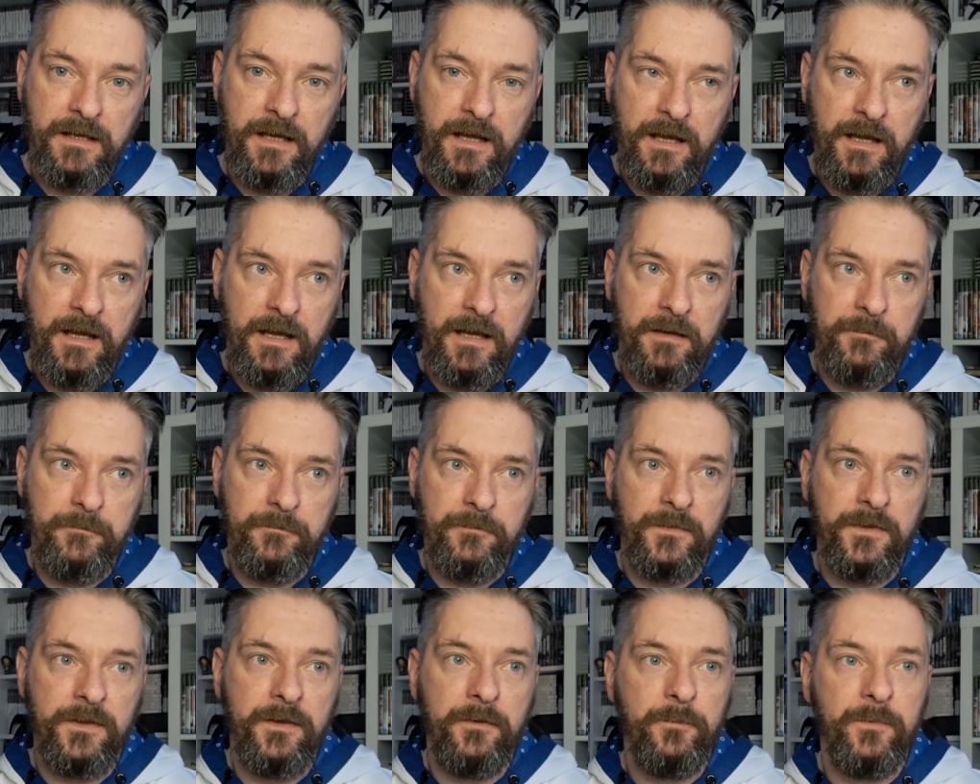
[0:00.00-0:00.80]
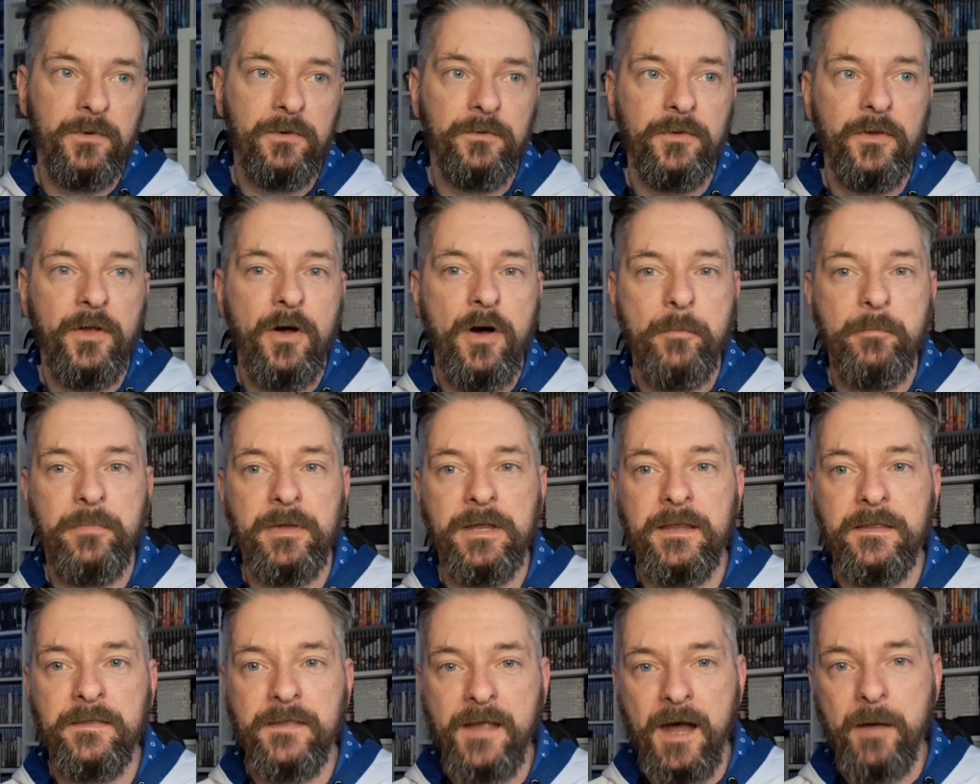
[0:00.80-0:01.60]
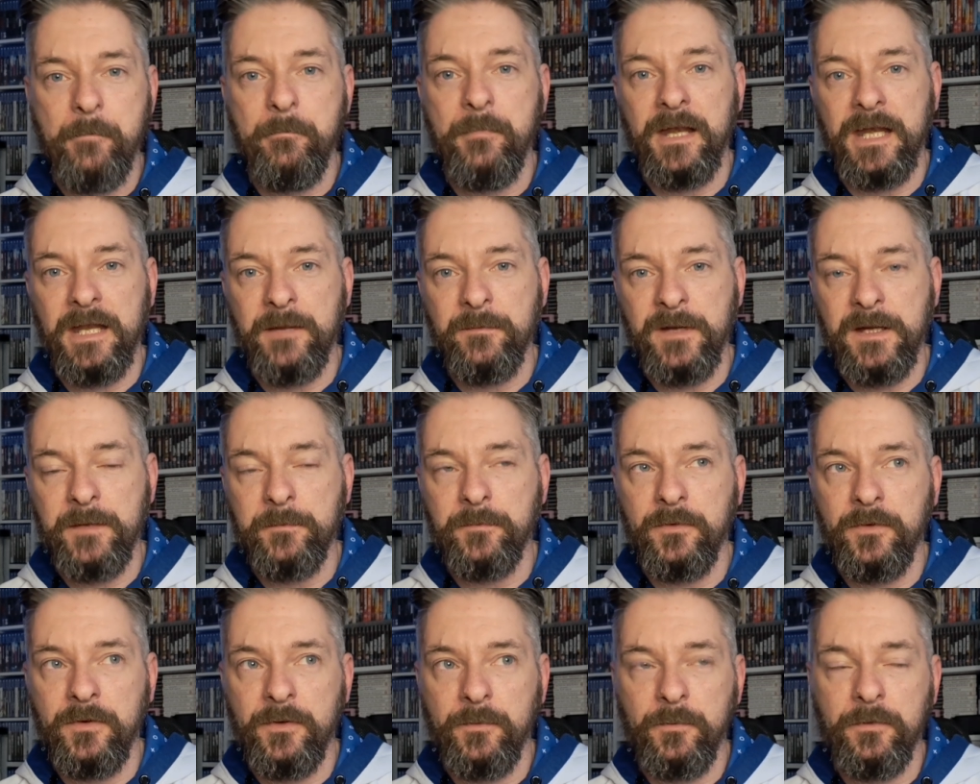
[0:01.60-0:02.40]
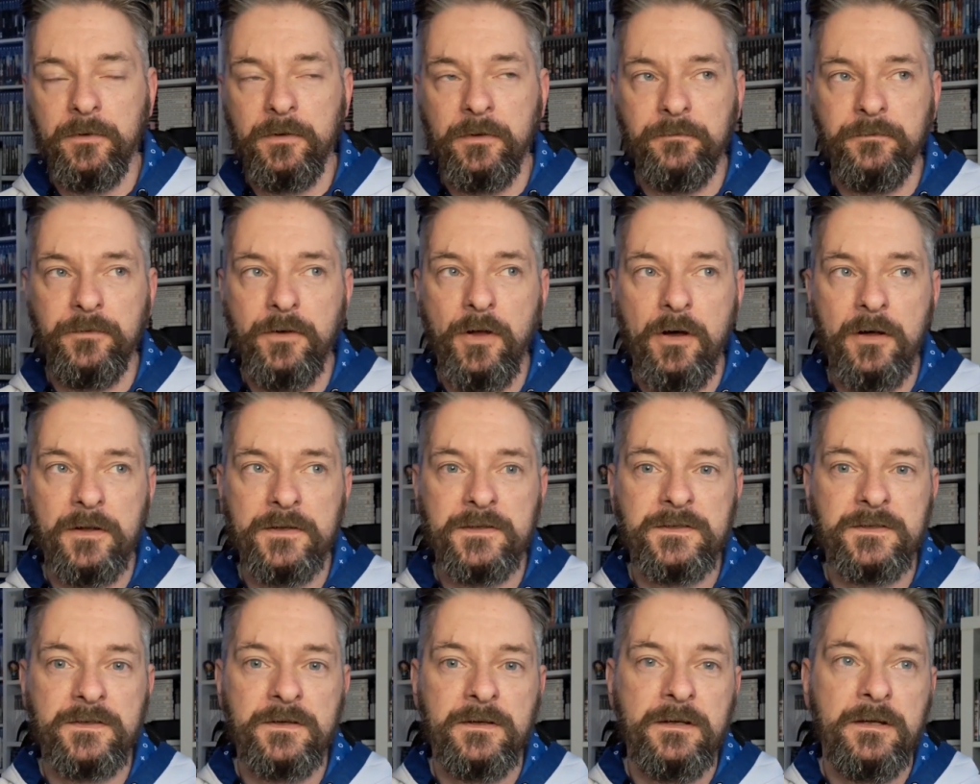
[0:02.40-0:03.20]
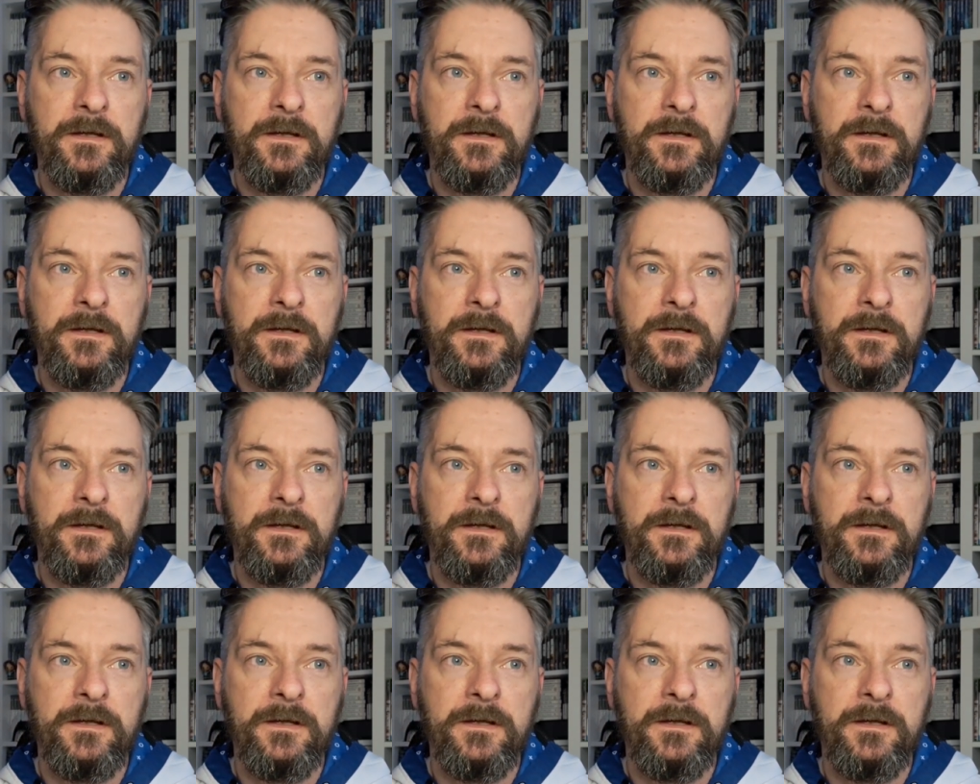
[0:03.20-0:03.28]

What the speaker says: There will not be that many people that will have not